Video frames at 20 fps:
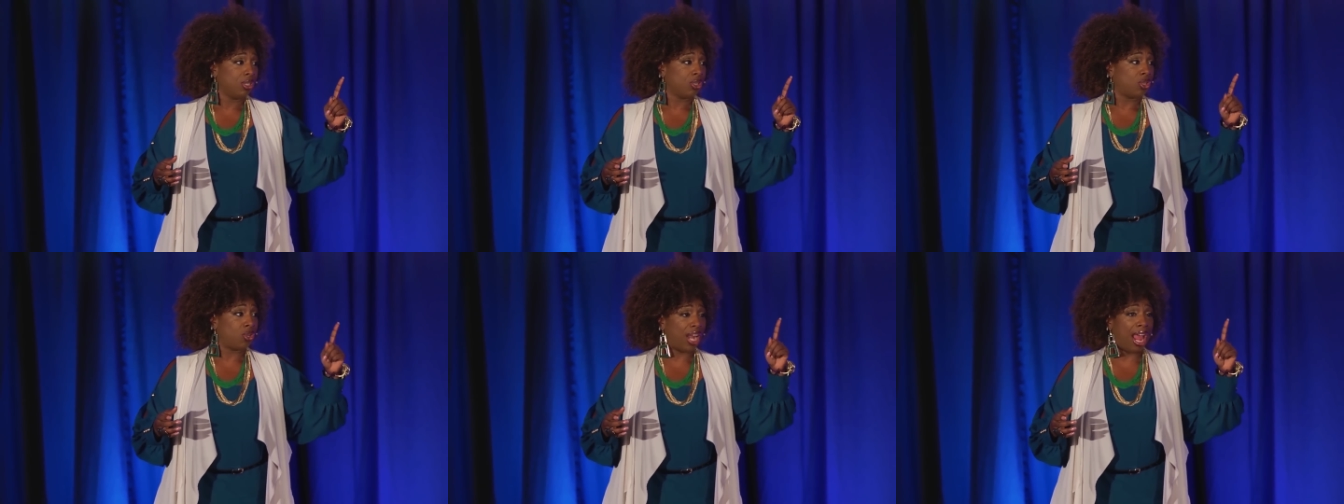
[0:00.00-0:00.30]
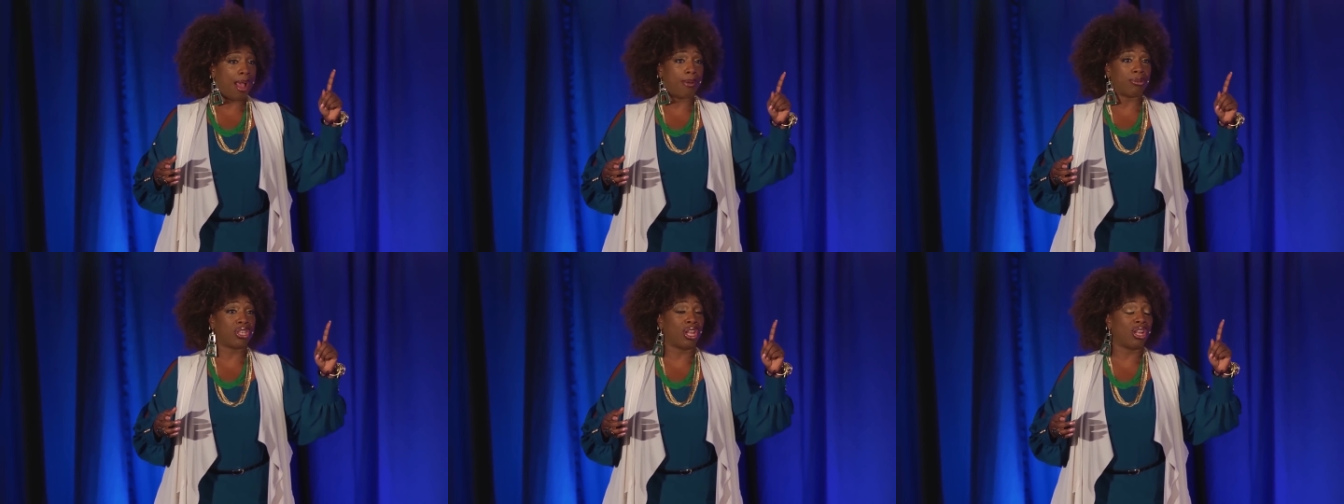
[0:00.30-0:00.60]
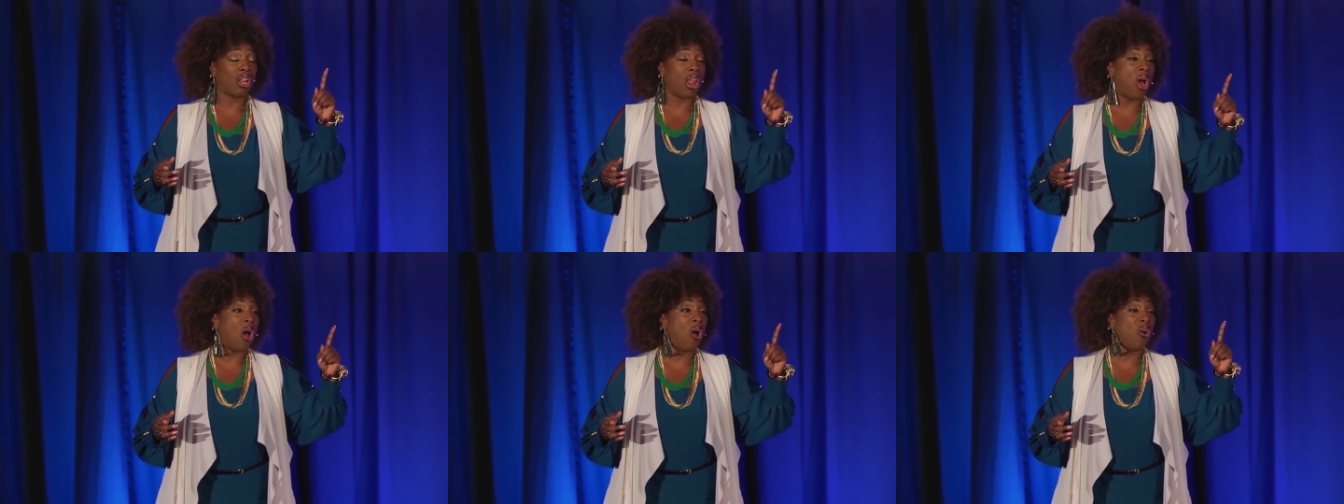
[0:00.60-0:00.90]
So that was a
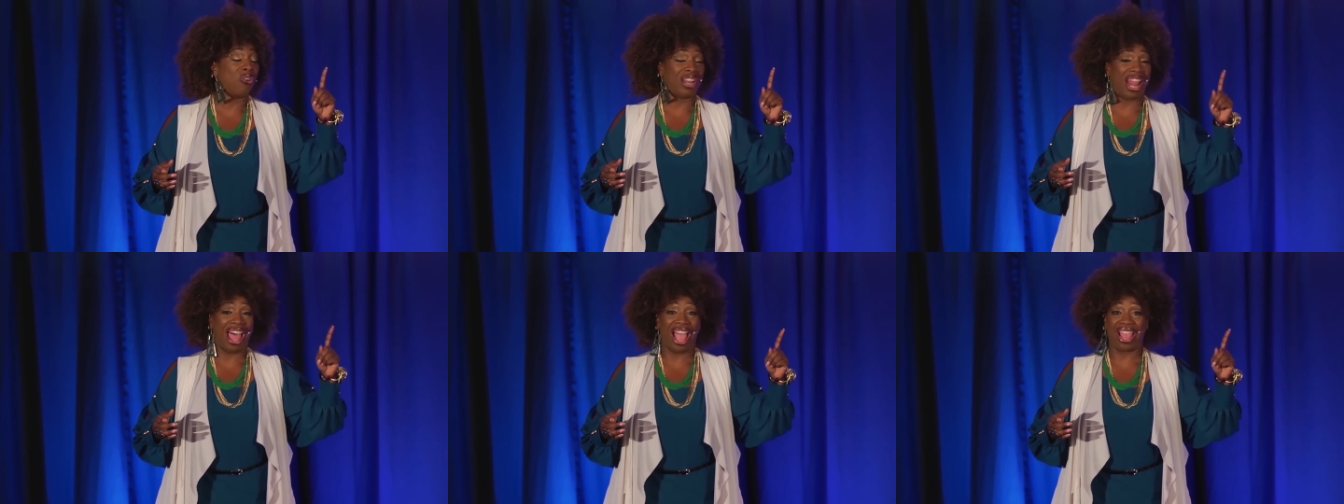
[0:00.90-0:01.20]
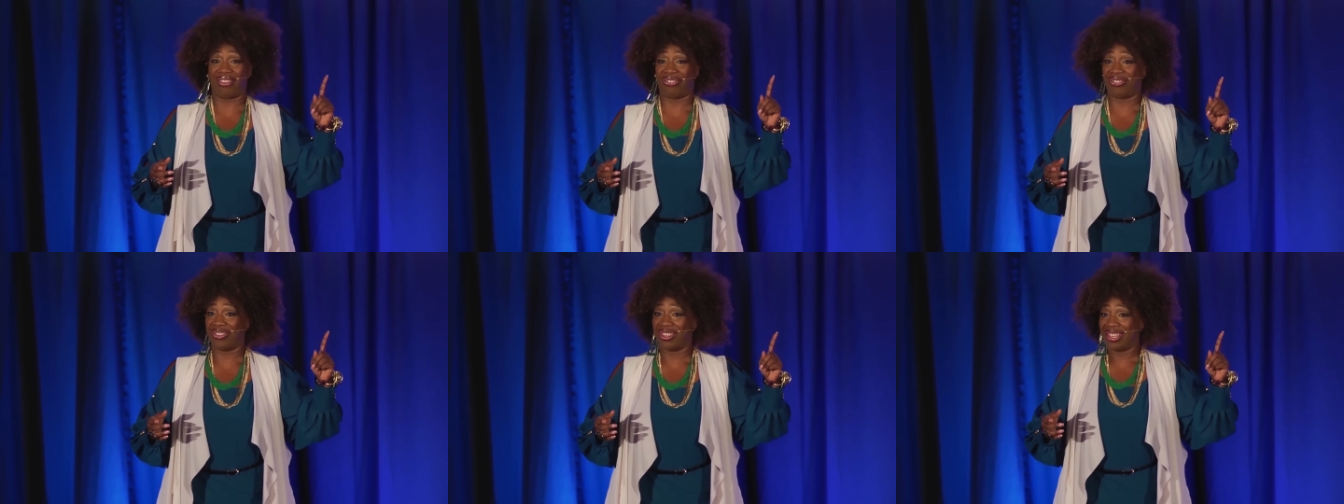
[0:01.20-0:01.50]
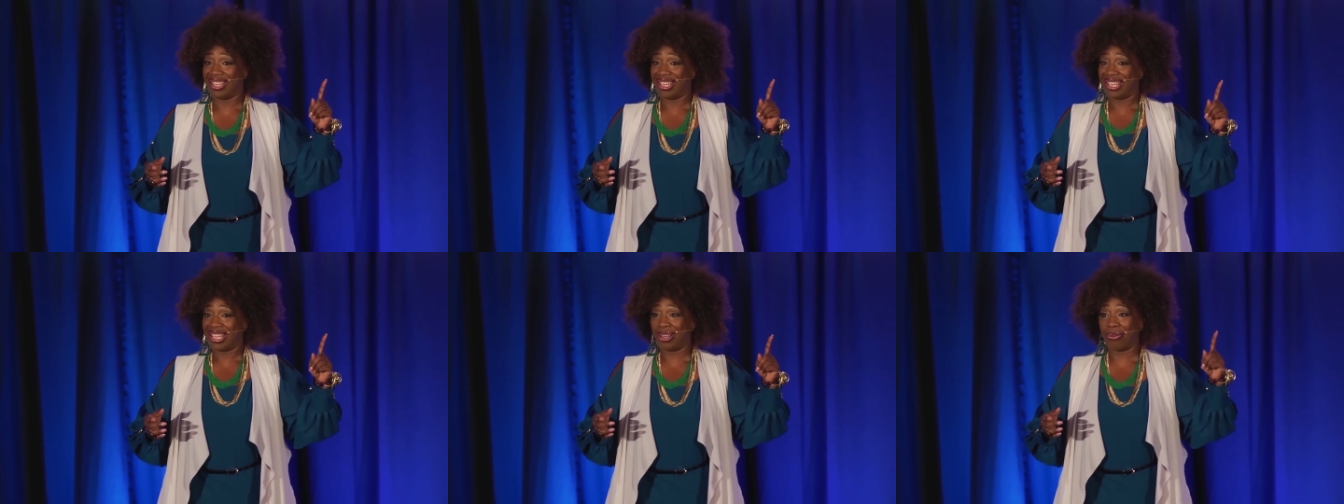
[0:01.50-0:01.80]
long life.
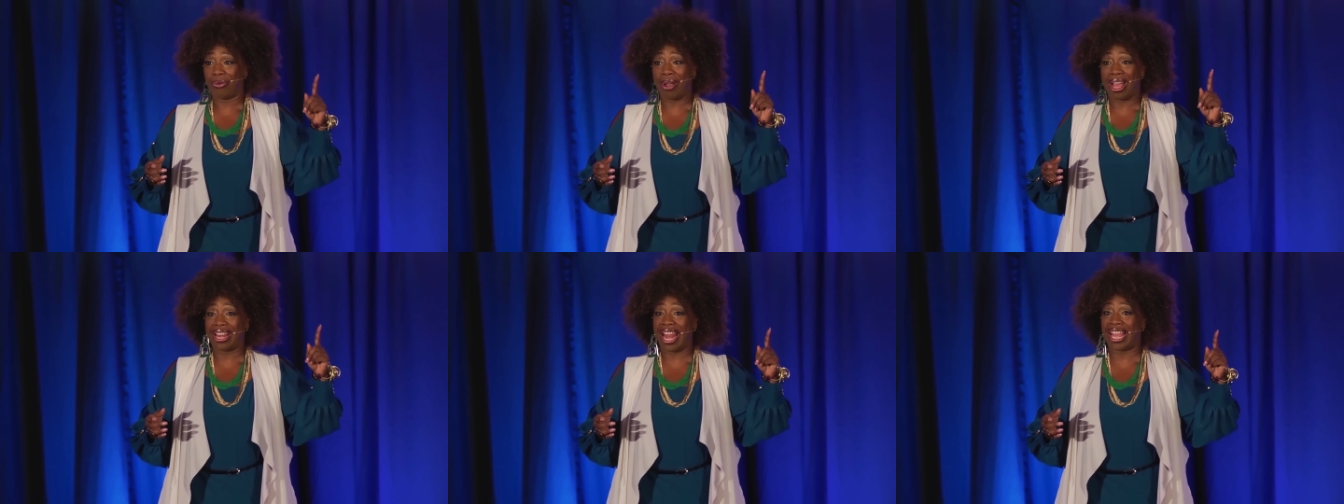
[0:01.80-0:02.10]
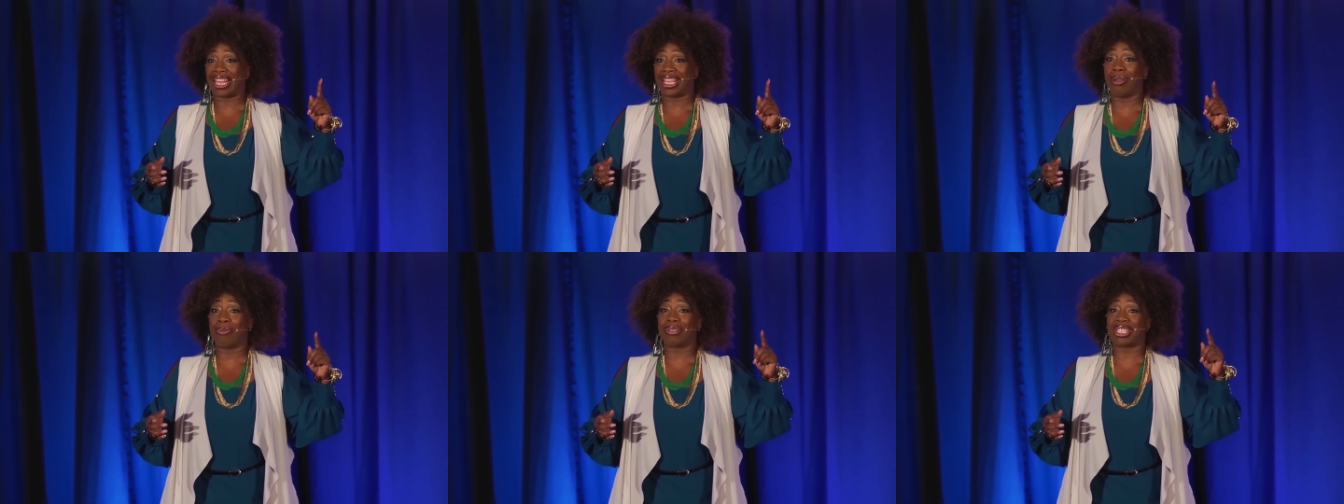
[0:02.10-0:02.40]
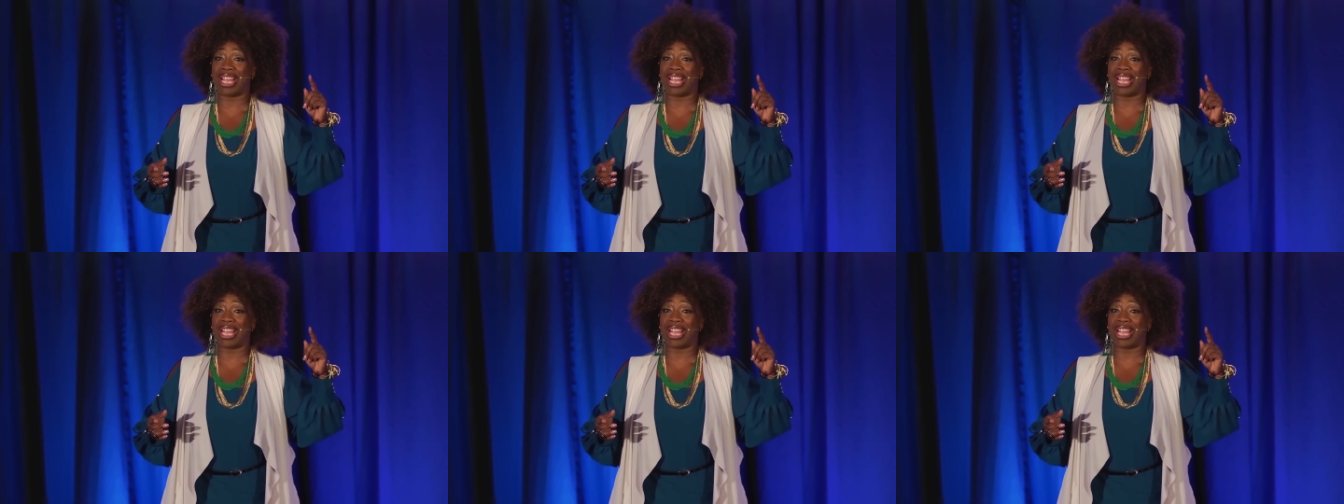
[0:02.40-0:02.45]
It wasn't like it